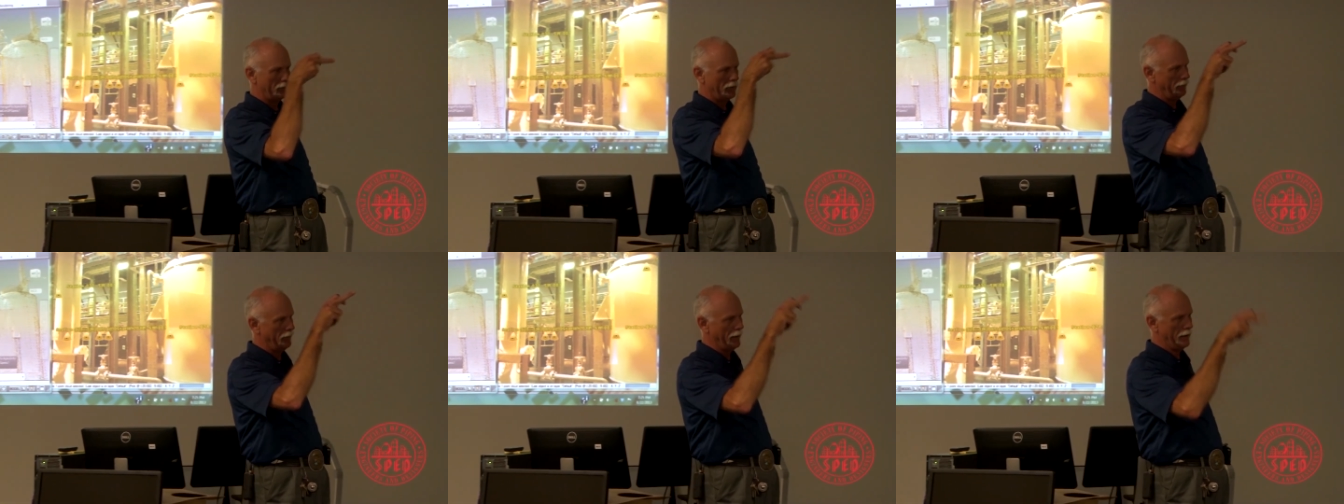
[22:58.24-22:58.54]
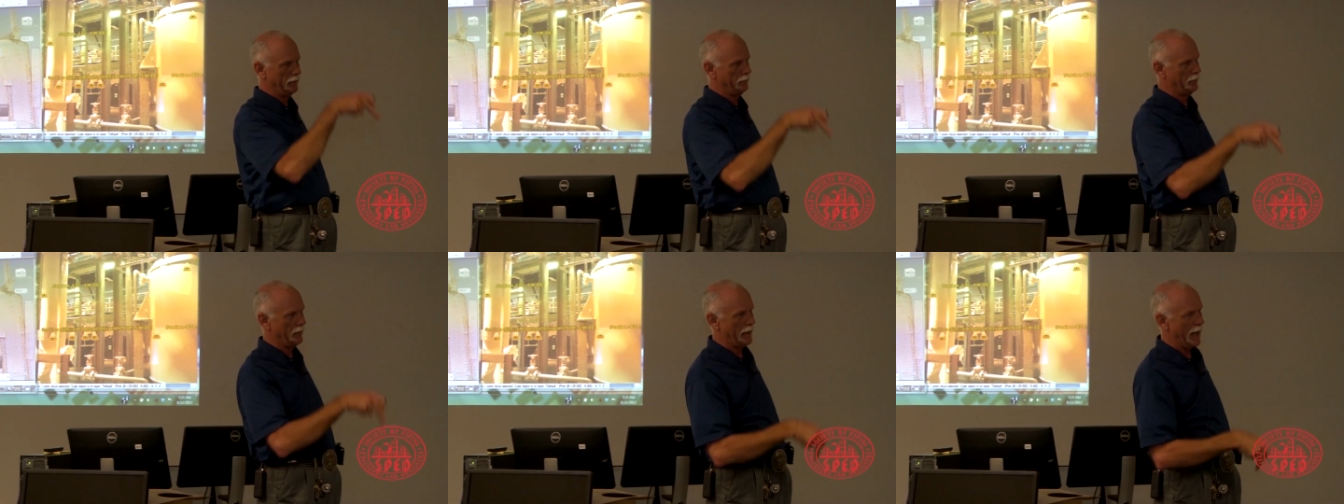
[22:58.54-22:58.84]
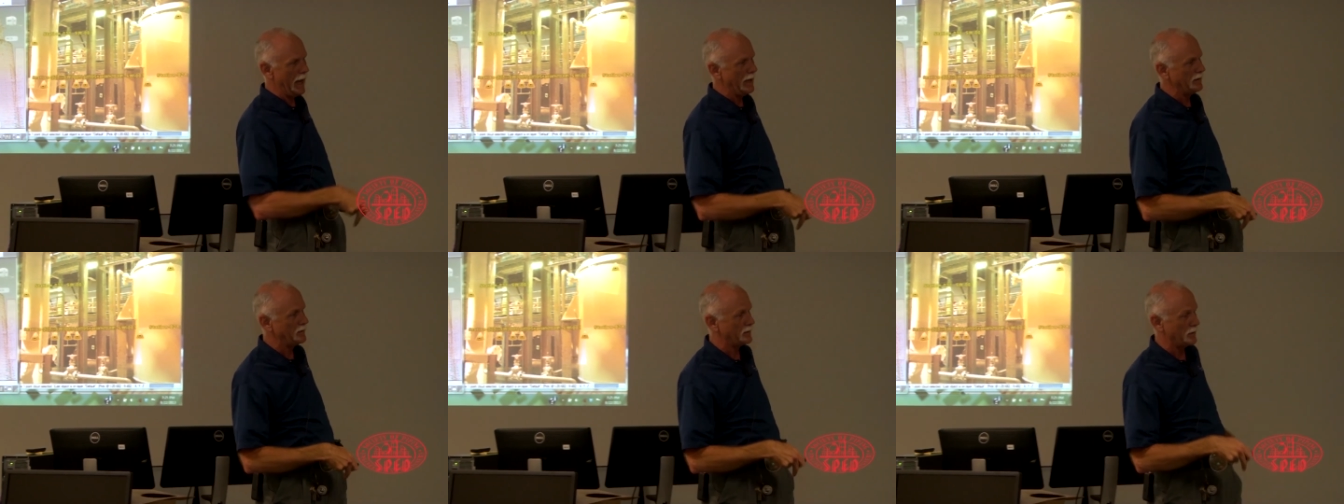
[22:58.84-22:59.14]
we're ready to run
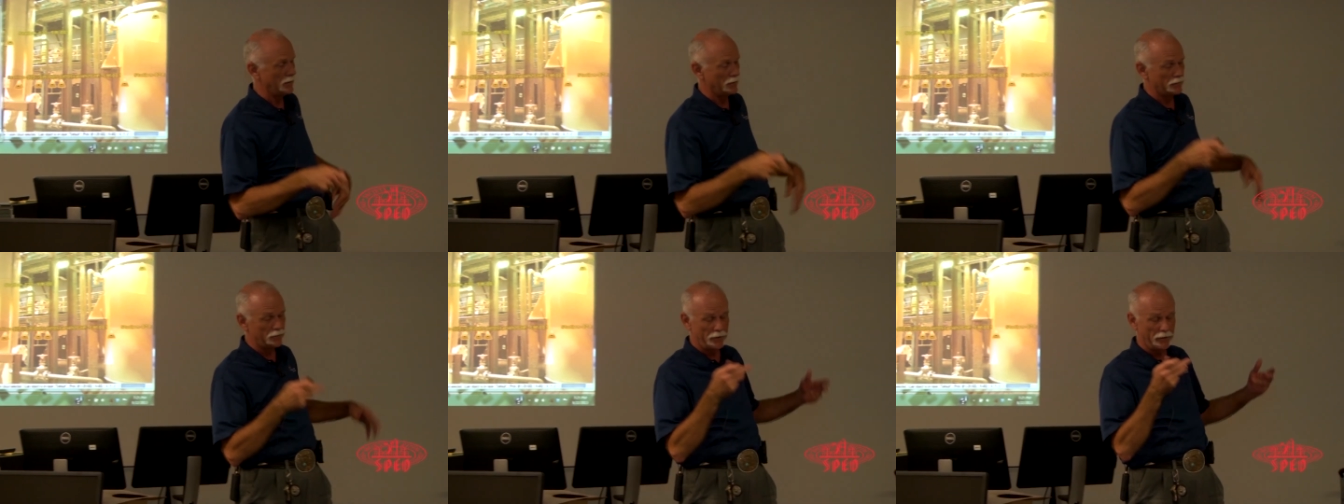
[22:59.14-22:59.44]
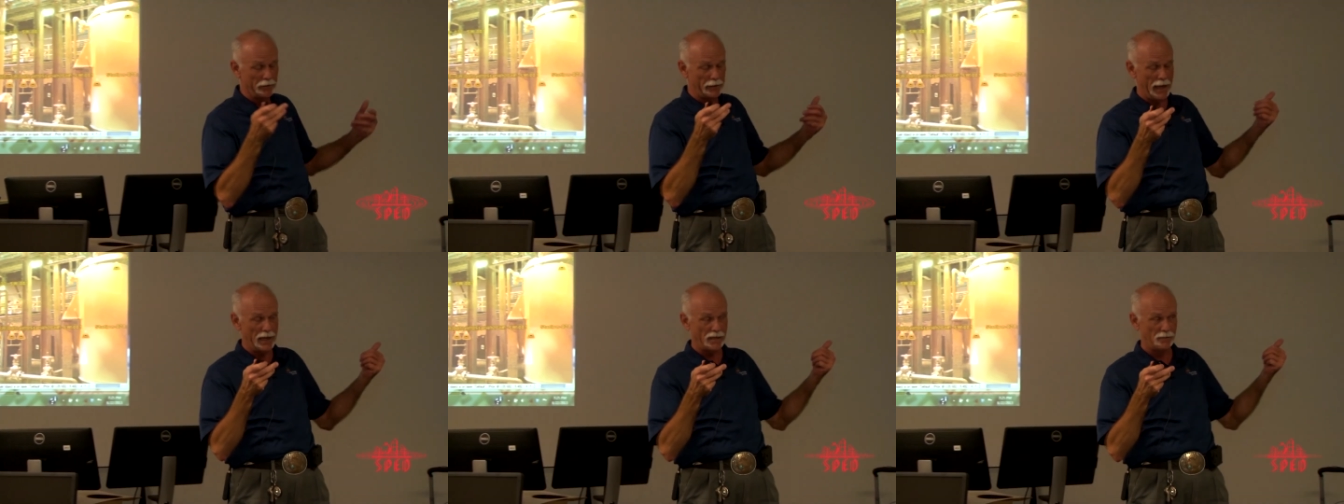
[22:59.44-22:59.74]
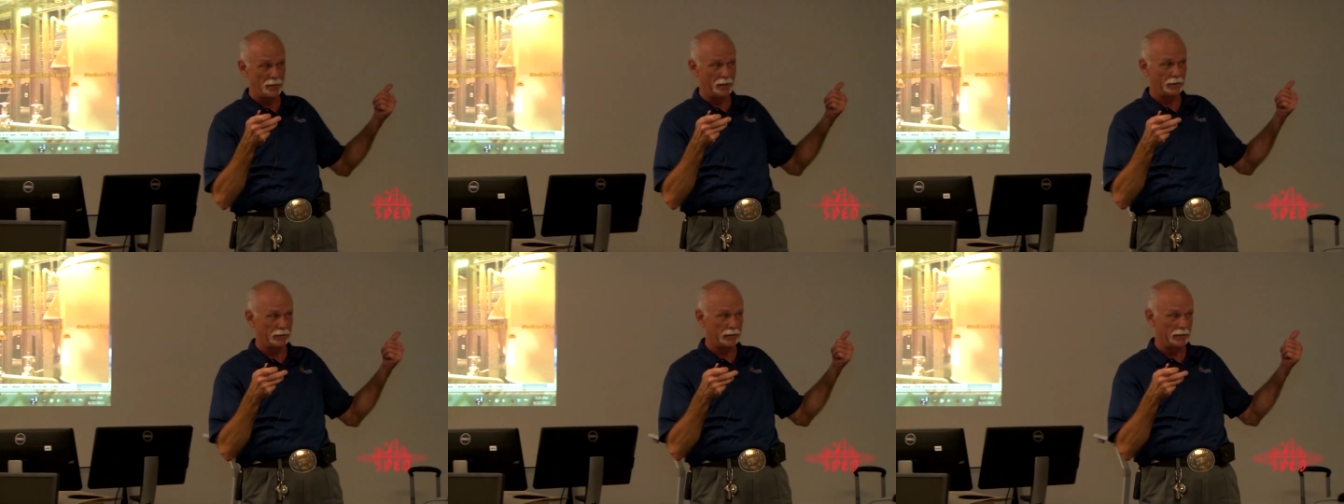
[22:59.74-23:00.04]
ISOs. You're in
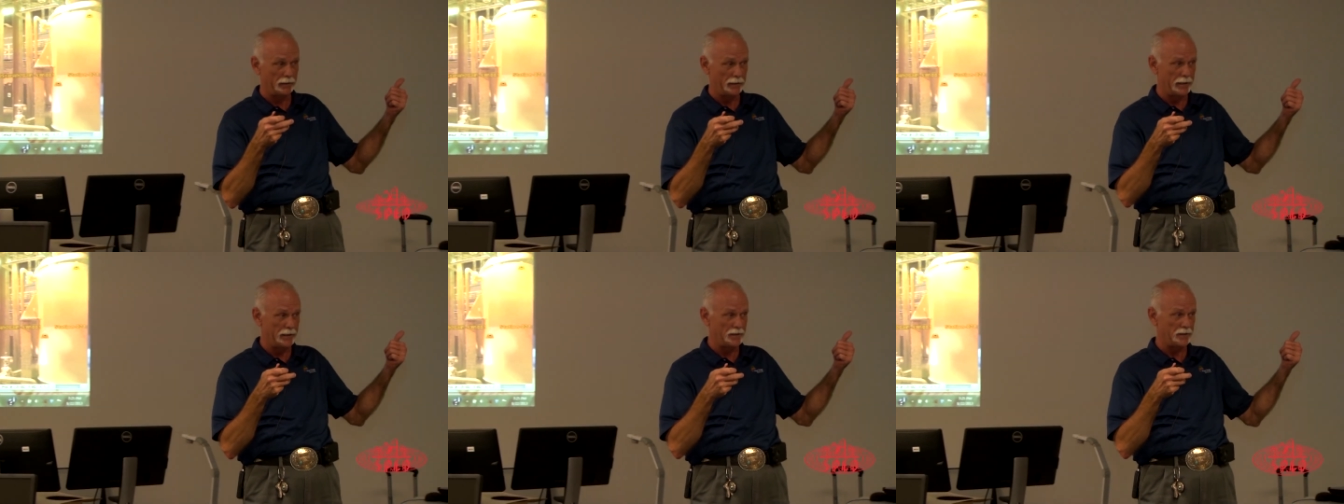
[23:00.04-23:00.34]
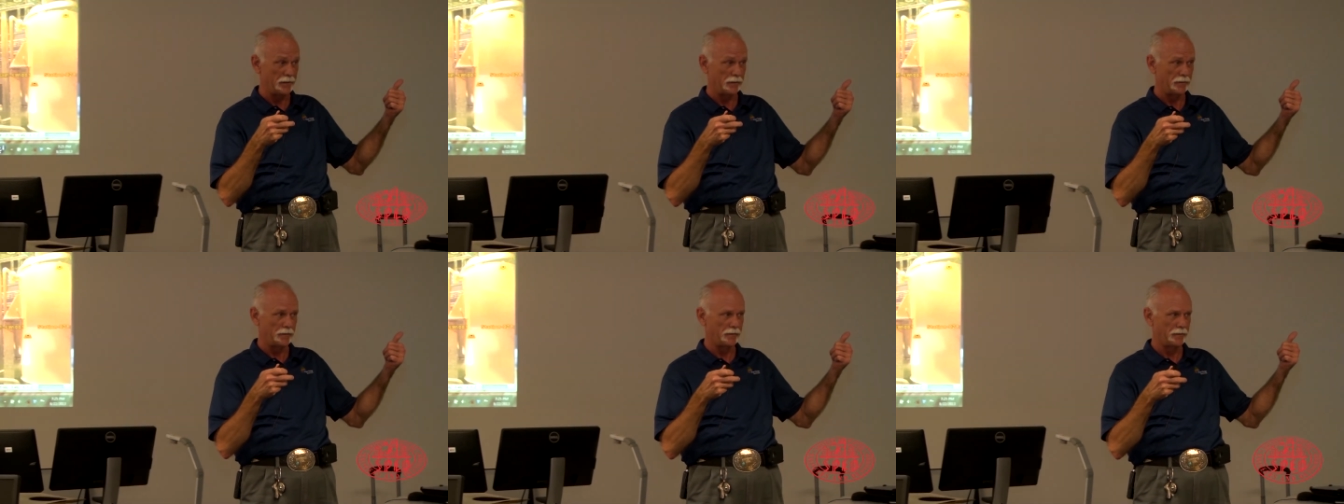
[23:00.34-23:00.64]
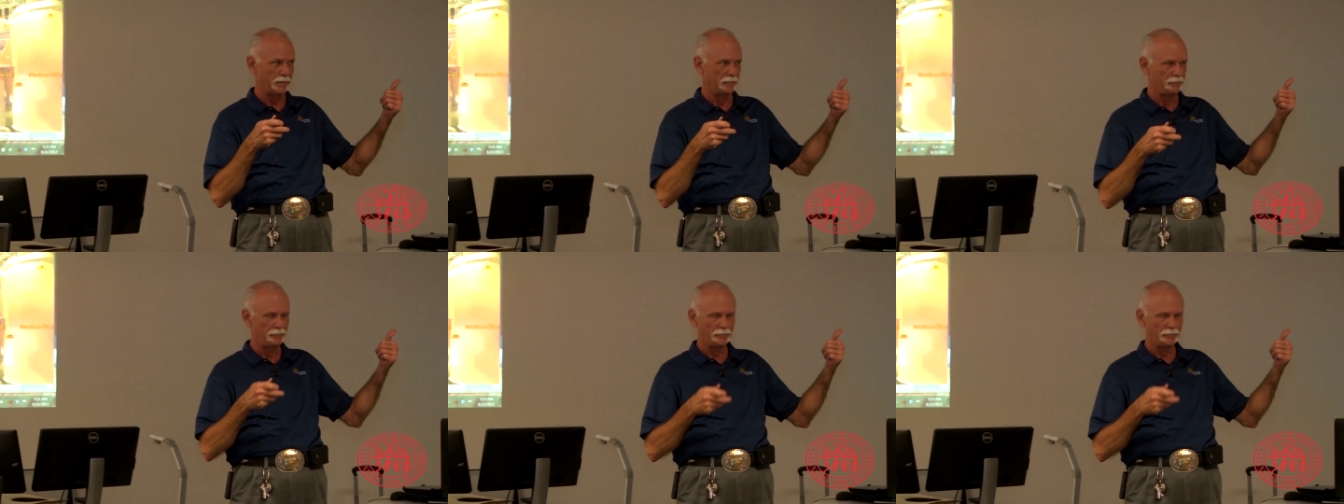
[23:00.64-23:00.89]
as-built conditions.